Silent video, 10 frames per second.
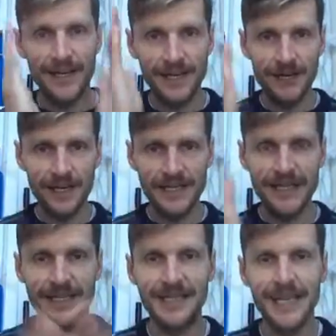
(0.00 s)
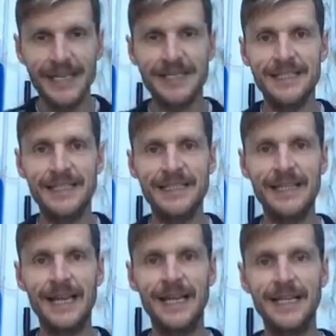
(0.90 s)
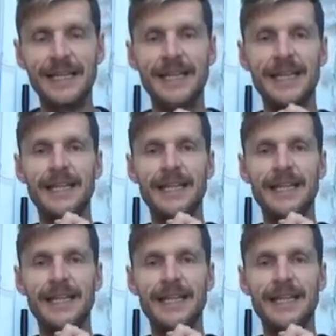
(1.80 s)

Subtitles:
and light again today.